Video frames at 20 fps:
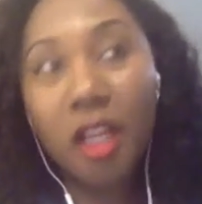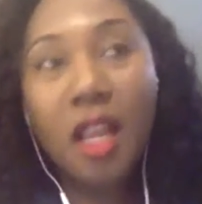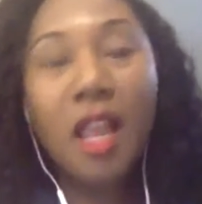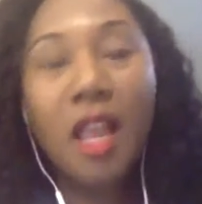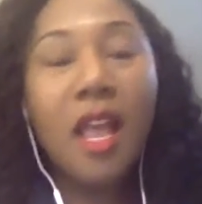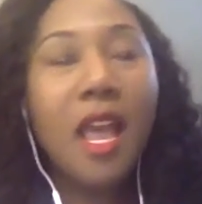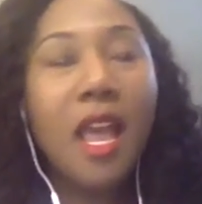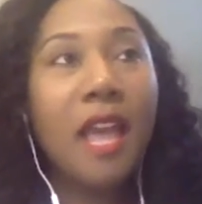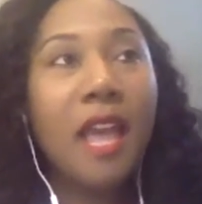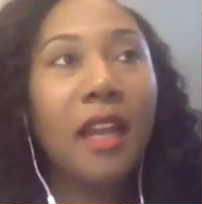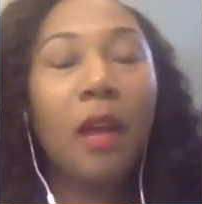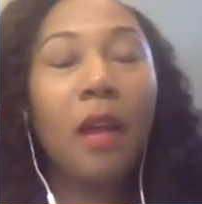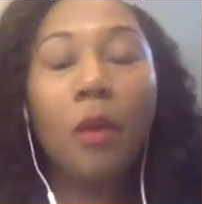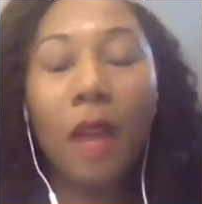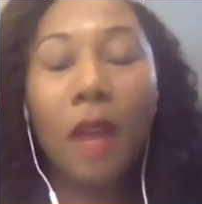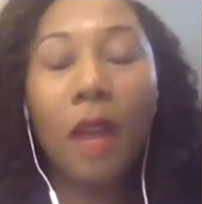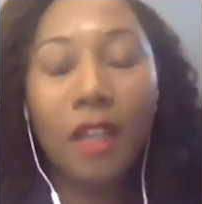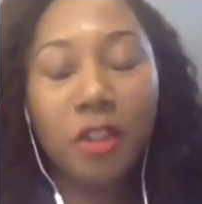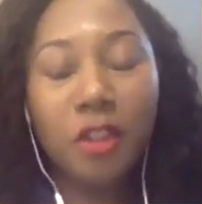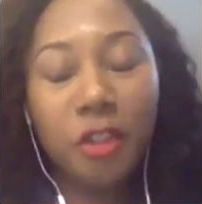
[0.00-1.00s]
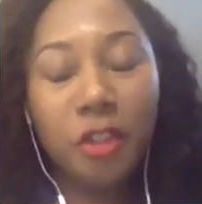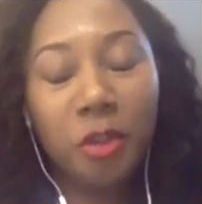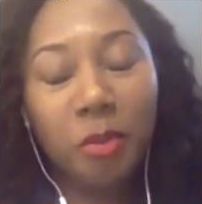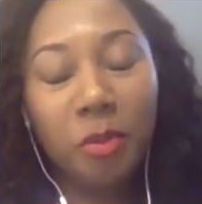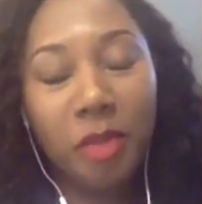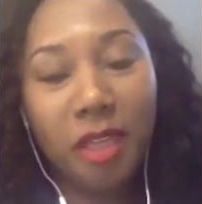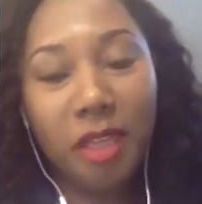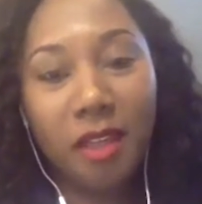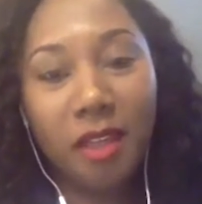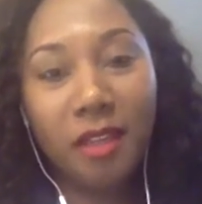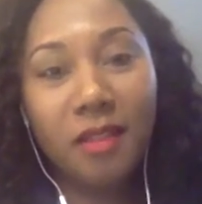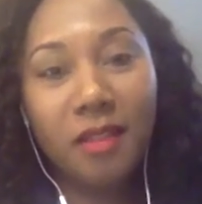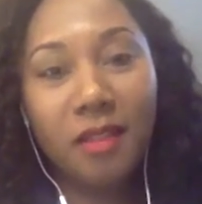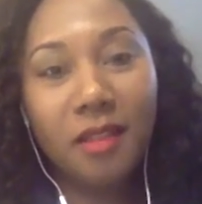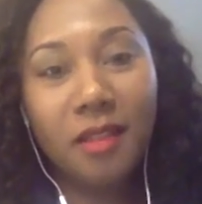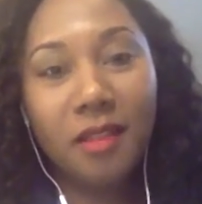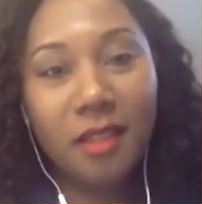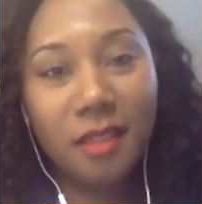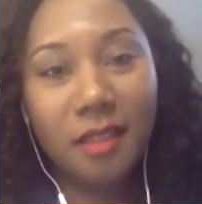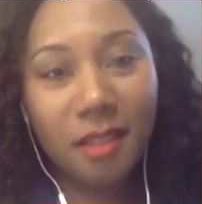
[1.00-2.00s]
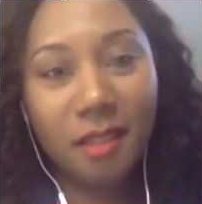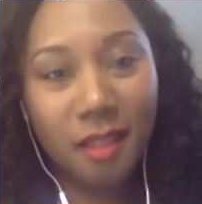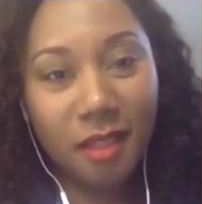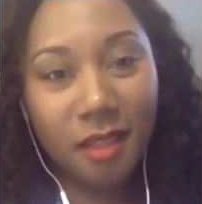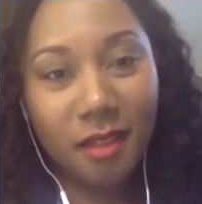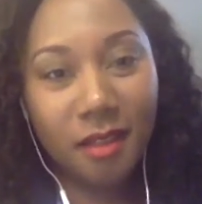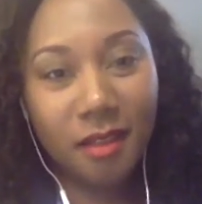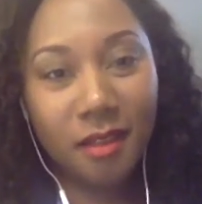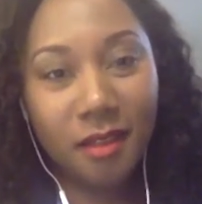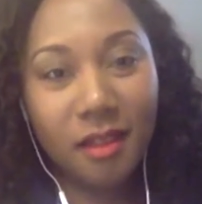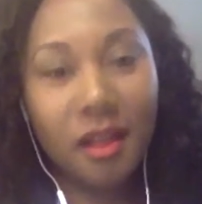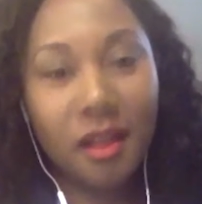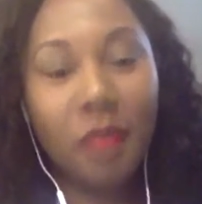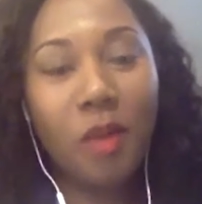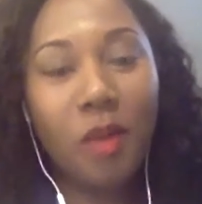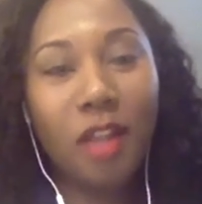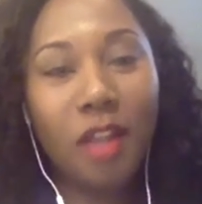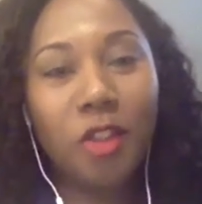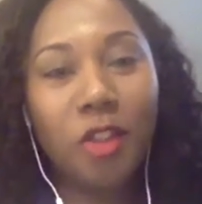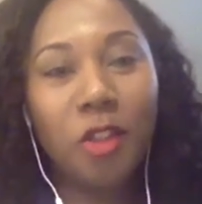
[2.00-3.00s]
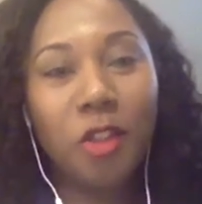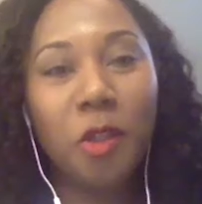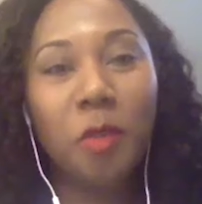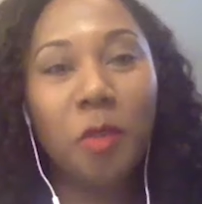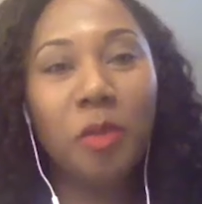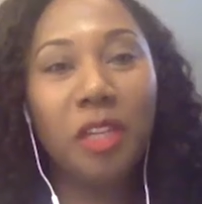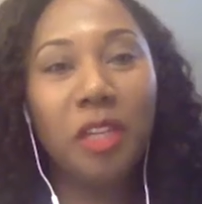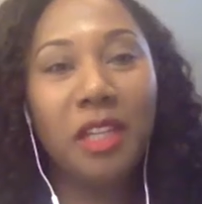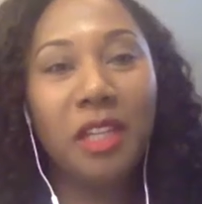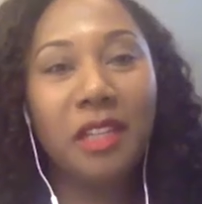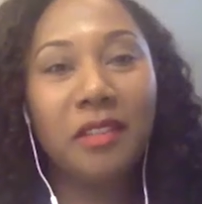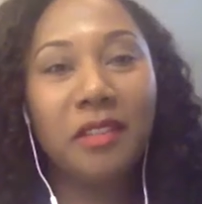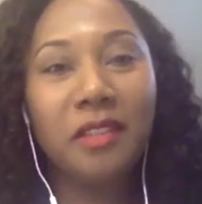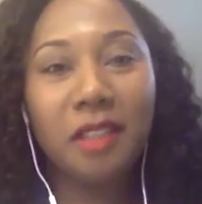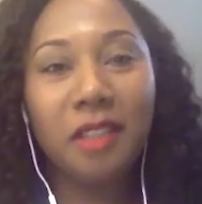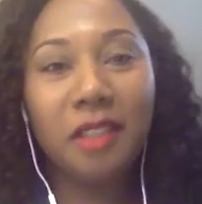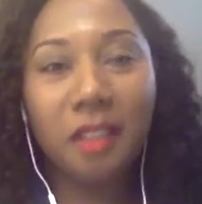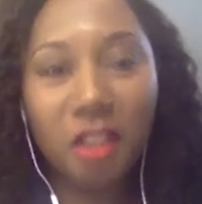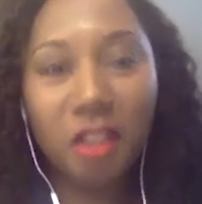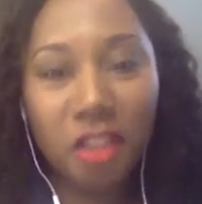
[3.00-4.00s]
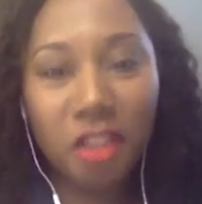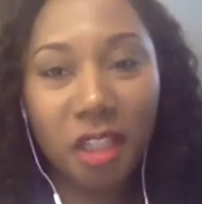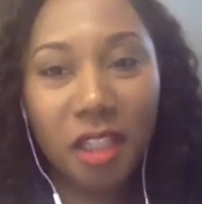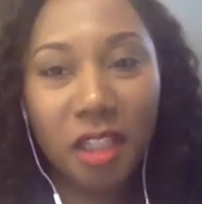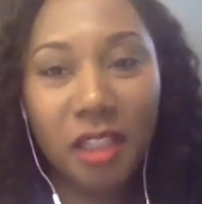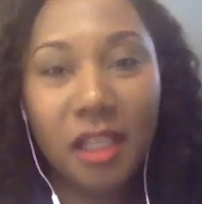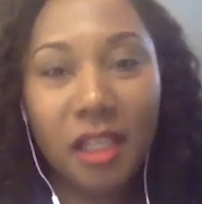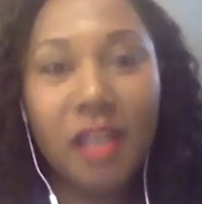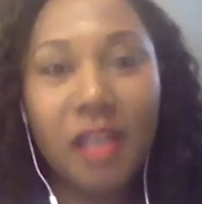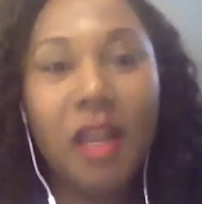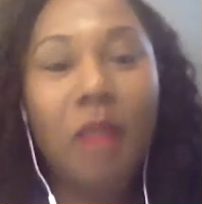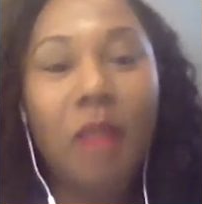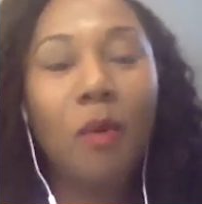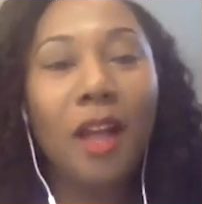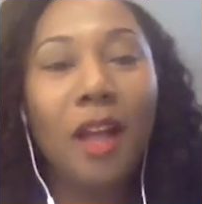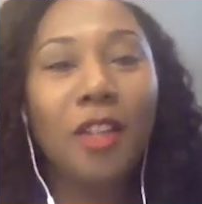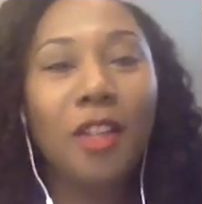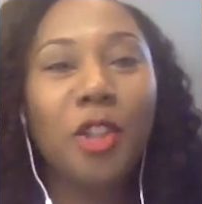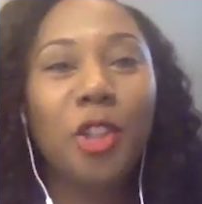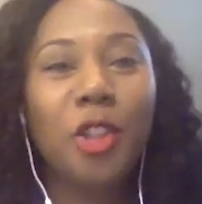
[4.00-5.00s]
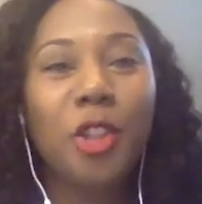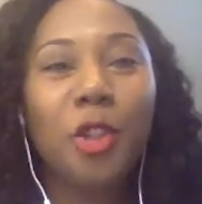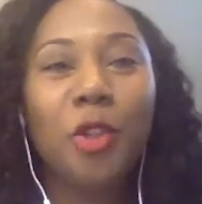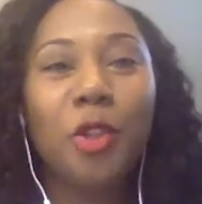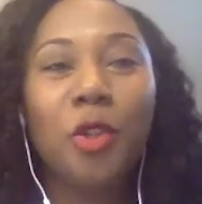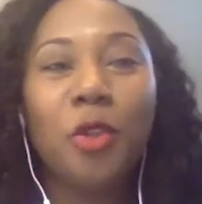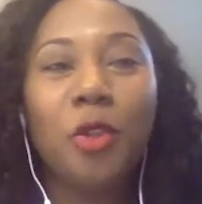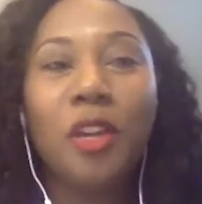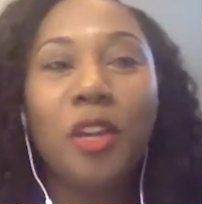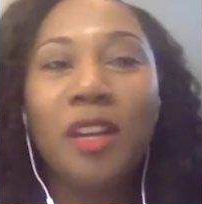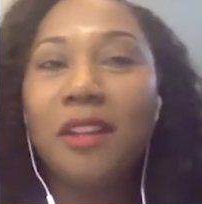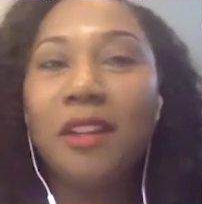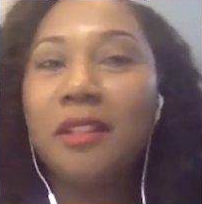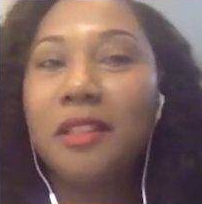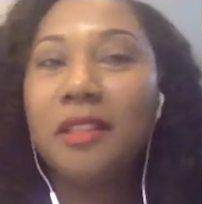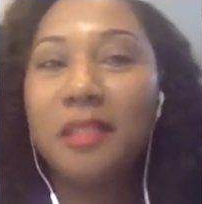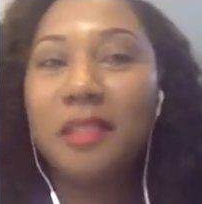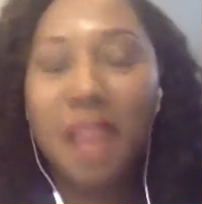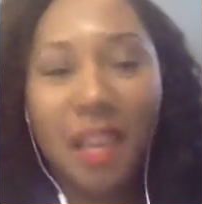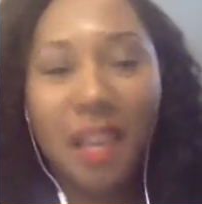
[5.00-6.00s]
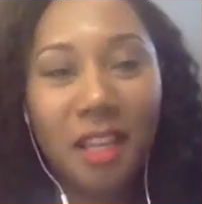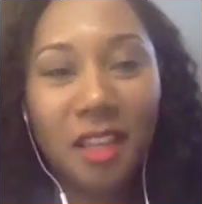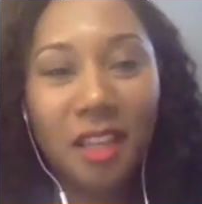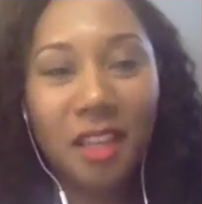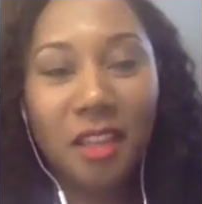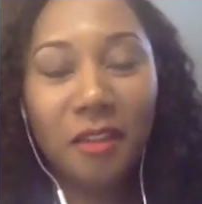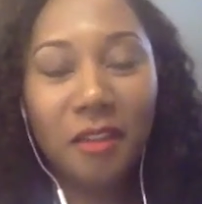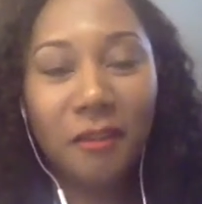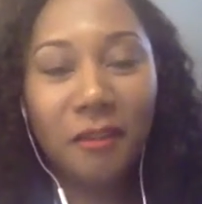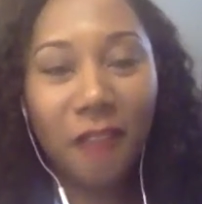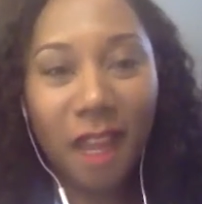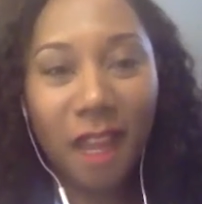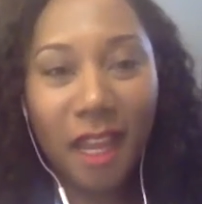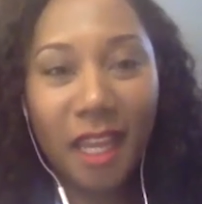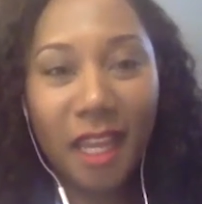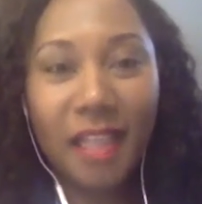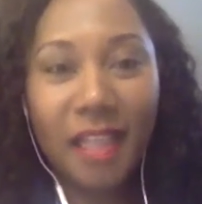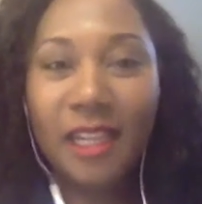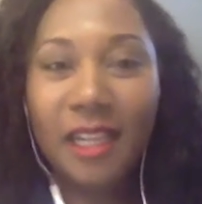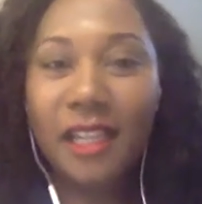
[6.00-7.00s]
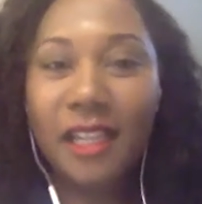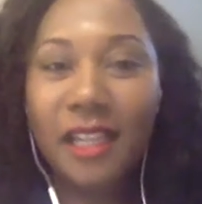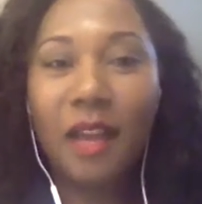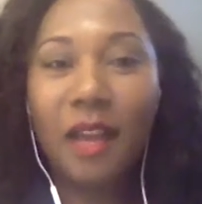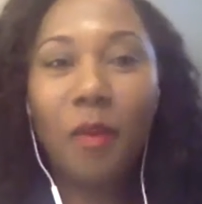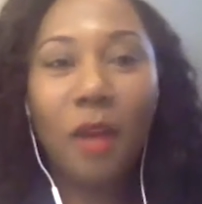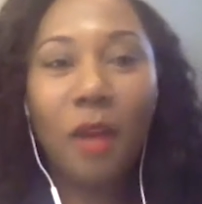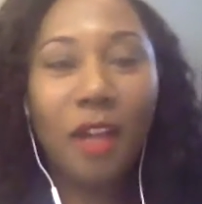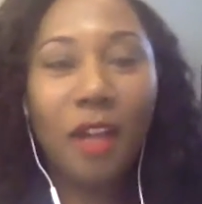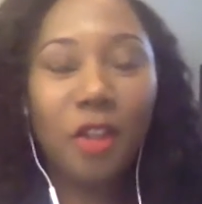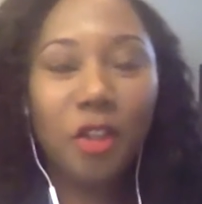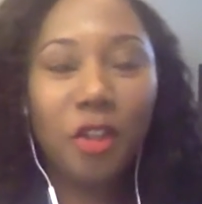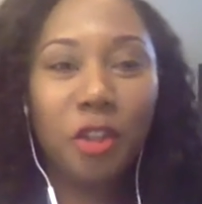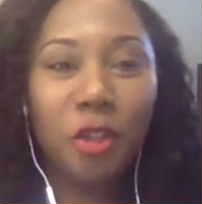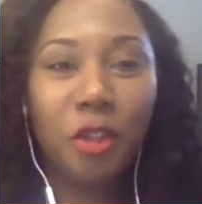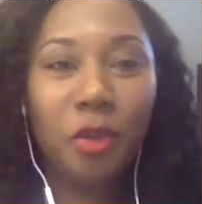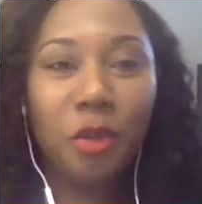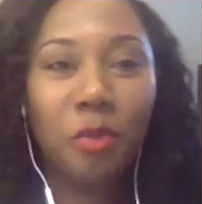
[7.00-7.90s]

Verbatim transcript: And I watched you be consistent and I watched you be diligent and I watched you stay in the fight and I watched you be